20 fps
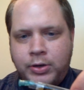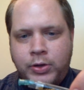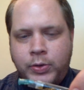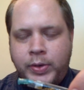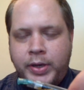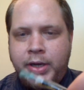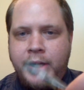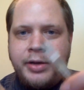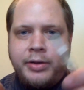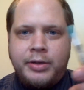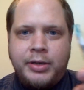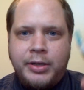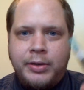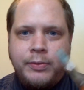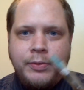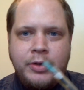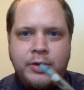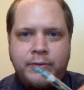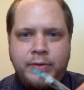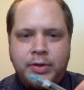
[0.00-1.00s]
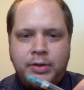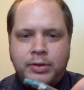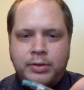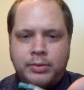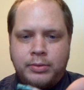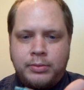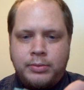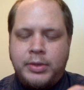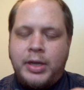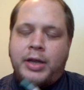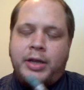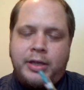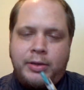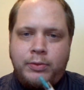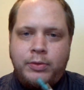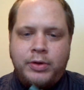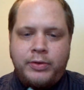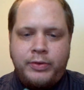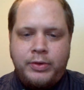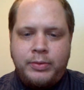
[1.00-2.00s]
it all the way out and get rid of it. Not
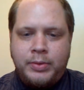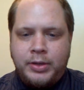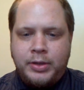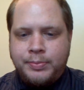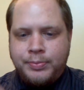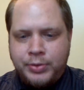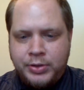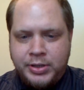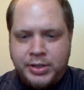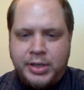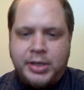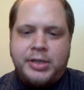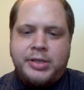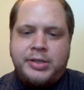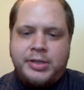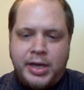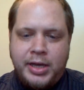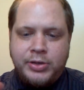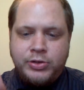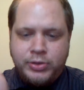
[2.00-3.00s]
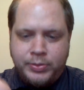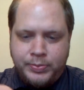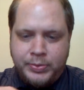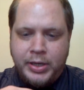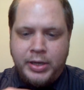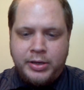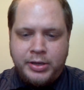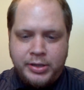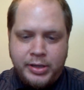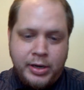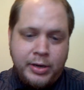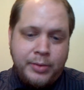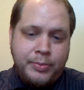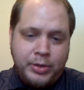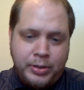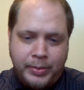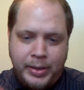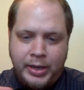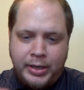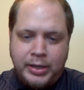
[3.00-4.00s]
get rid of it, but put that aside, drip down in there and
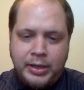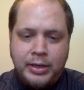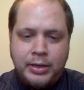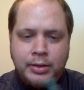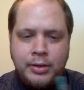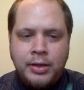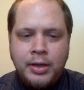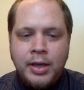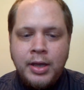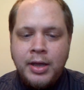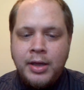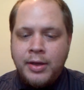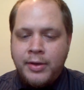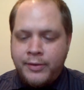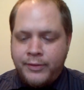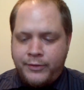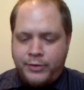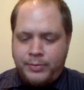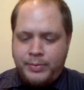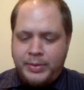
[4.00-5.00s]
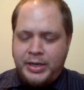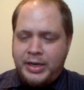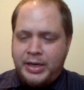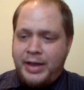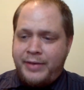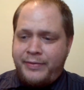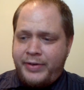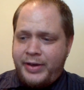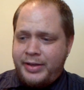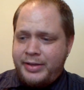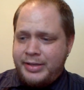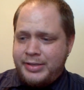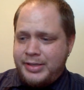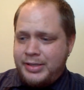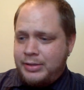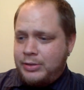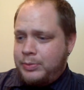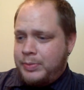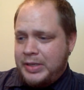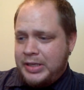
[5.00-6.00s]
put it back in. For me, I find
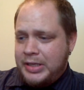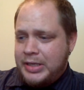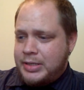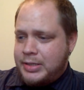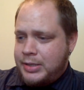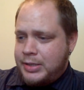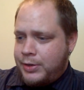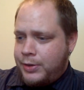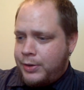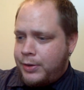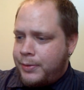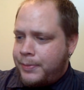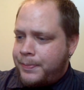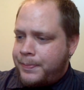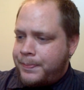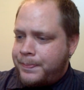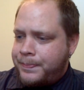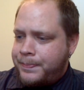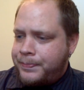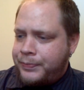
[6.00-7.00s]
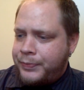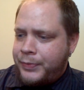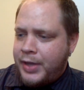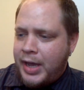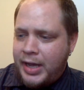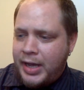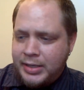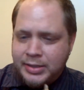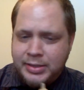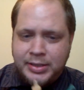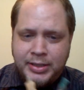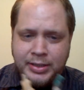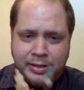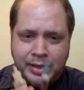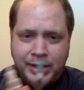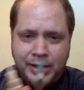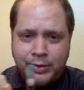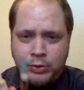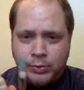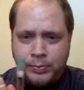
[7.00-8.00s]
this a little bit easier. I stick
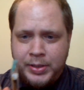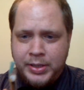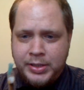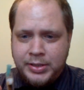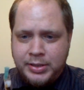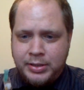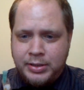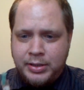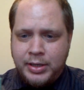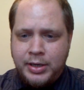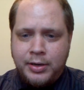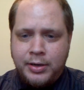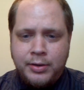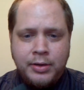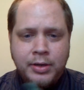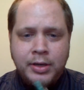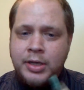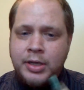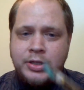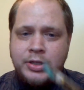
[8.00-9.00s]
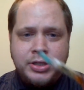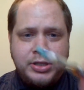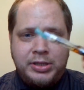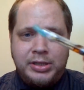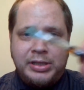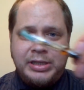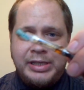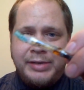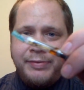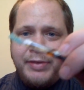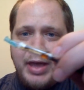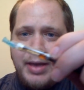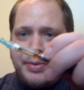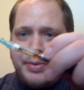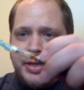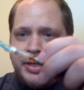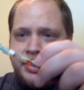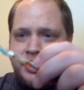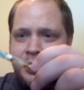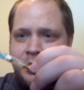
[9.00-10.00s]
that little piece in there, just leave that
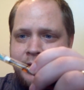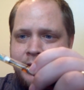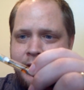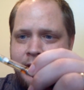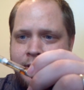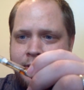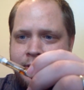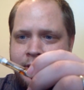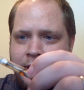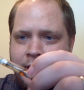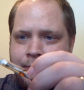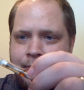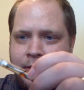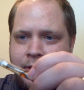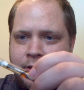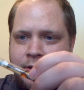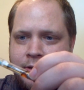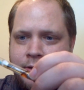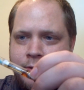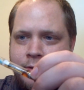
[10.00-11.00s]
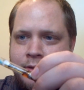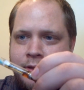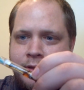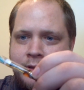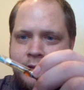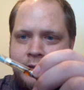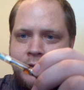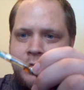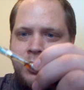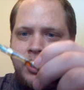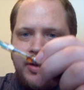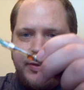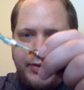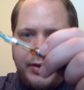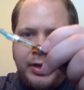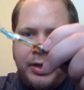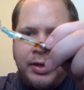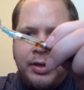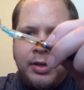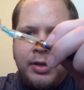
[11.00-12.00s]
piece in there, take my juice, this is
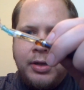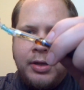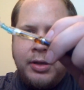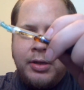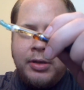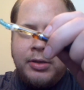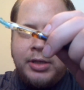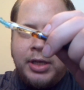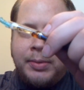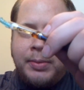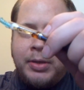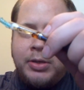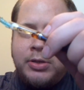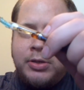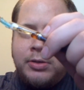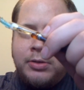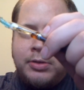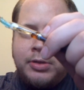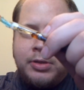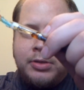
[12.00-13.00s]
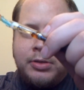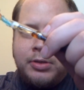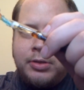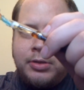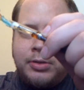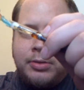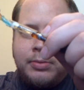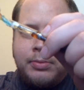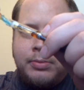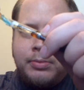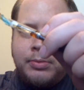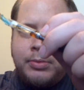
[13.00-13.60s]
coffee, take my juice and just